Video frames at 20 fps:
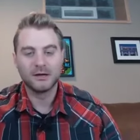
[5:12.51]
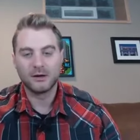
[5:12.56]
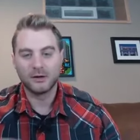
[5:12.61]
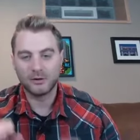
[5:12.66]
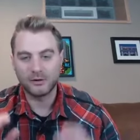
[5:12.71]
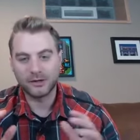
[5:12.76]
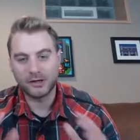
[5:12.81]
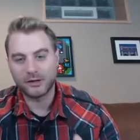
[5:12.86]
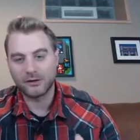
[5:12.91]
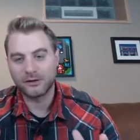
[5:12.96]
or
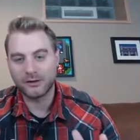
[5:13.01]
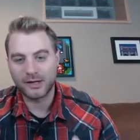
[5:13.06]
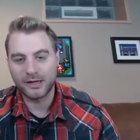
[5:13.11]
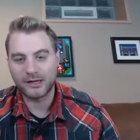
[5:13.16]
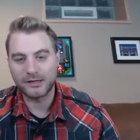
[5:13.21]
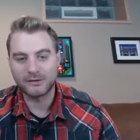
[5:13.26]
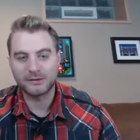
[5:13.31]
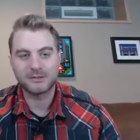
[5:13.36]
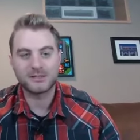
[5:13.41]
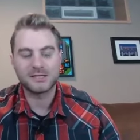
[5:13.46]
yelling
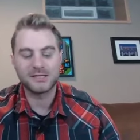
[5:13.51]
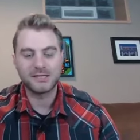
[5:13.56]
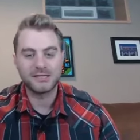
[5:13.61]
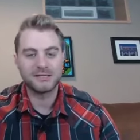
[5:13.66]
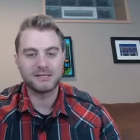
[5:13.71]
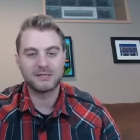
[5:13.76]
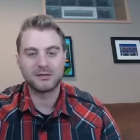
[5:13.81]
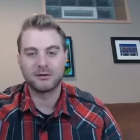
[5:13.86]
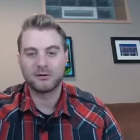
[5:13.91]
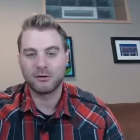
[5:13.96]
at your
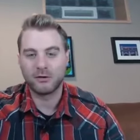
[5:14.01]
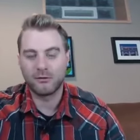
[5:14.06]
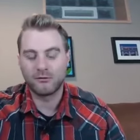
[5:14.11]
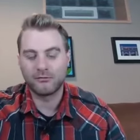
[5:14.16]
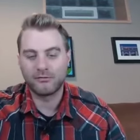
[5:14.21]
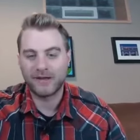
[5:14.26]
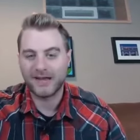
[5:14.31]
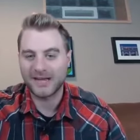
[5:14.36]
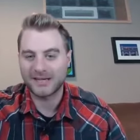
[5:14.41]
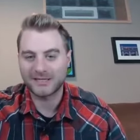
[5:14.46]
seeds to grow
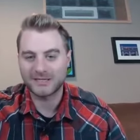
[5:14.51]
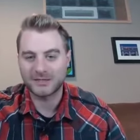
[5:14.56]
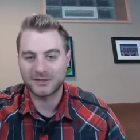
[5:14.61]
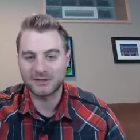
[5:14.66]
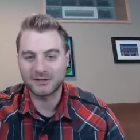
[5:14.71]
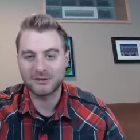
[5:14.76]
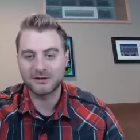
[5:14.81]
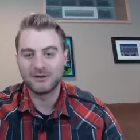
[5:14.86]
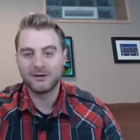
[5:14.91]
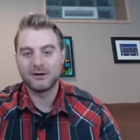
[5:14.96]

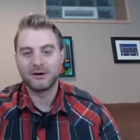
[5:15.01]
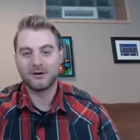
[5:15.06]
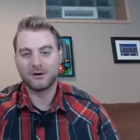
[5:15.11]
faster